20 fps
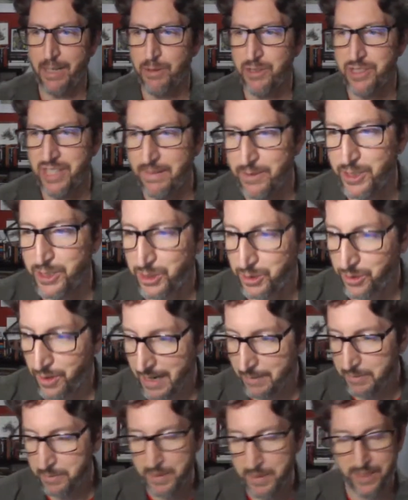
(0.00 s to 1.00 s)
I don't think
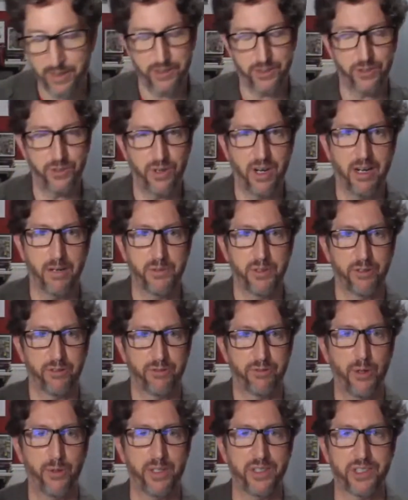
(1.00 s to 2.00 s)
anyone's ever described
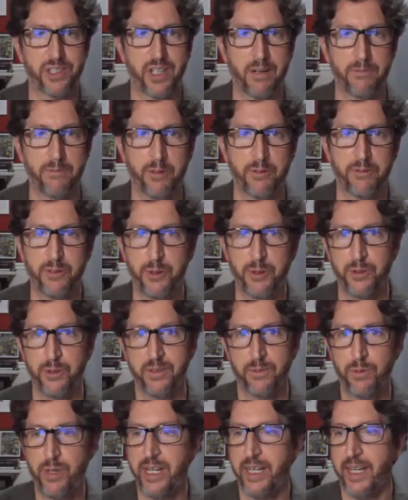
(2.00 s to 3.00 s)
Peter Straub's The Throat as
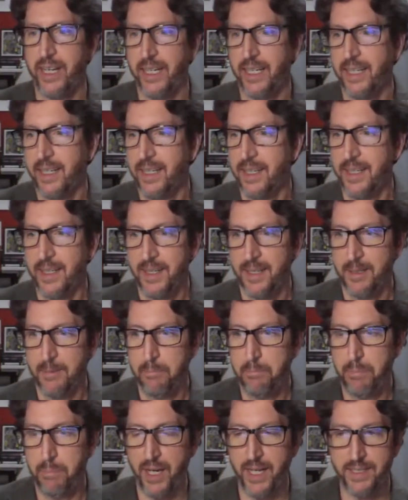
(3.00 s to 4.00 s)
comfort food
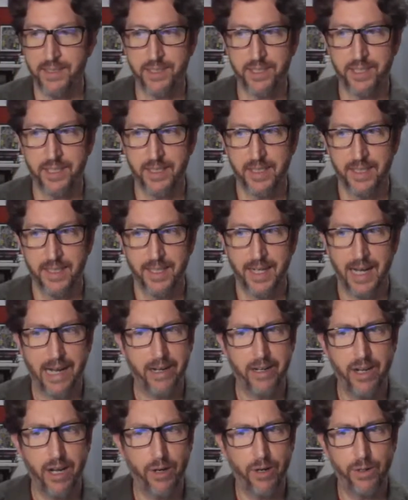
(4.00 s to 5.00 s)
reading,
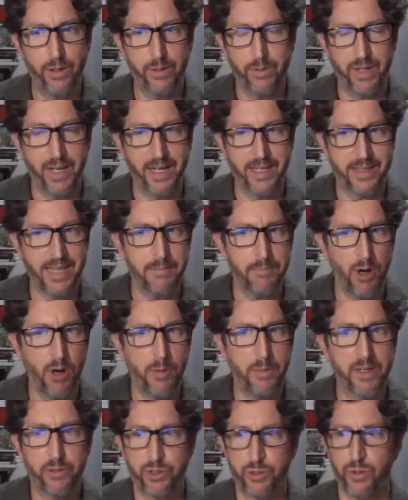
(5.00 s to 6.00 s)
but I don't know.
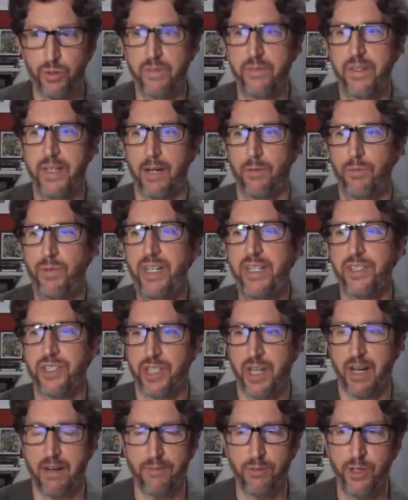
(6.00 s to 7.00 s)
At that moment, it was sort of a
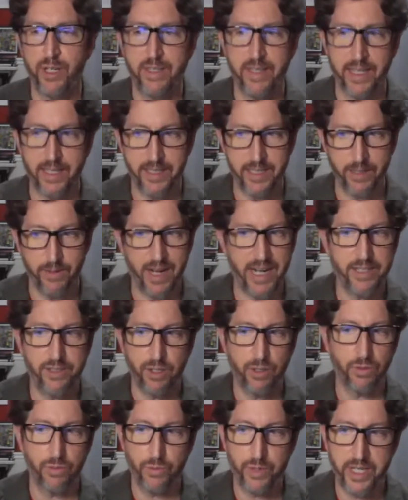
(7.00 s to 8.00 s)
rediscovery that
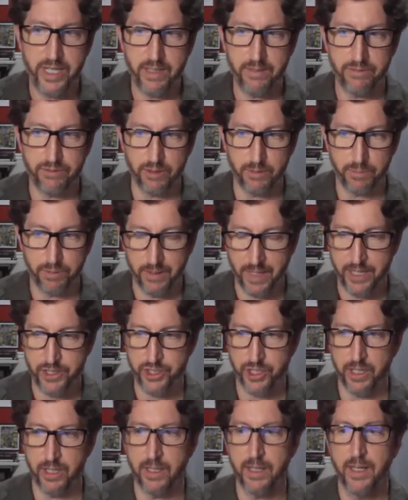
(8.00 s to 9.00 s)
you know I don't read for
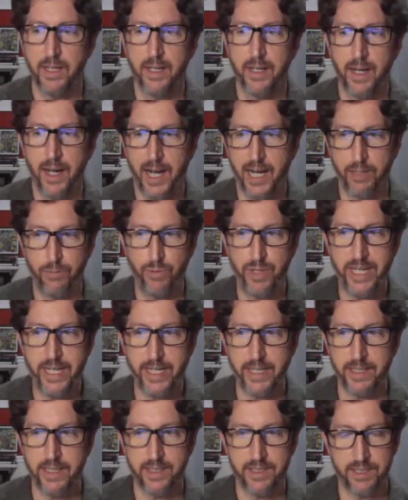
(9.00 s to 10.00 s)
pleasure; I
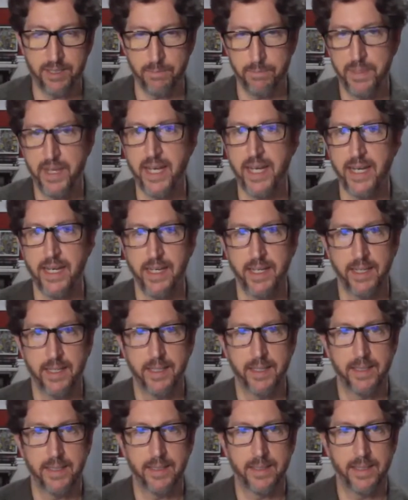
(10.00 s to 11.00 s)
read to
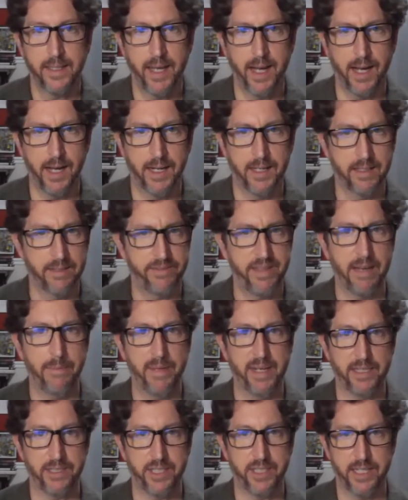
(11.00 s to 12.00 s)
be. Mm-hmm. Uh,
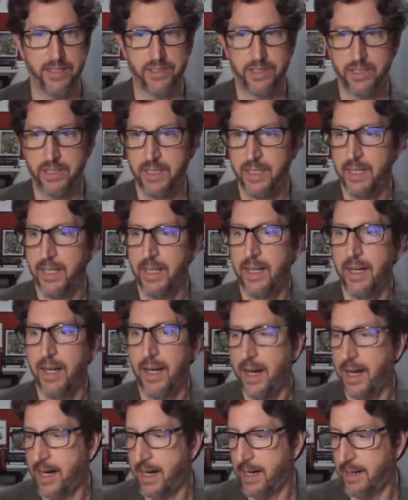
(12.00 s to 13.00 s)
if that hmm. makes sense.
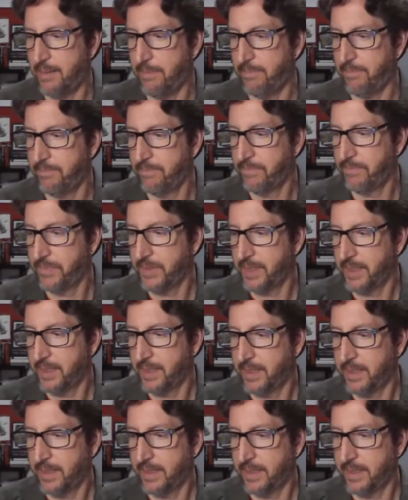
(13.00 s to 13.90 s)
Um,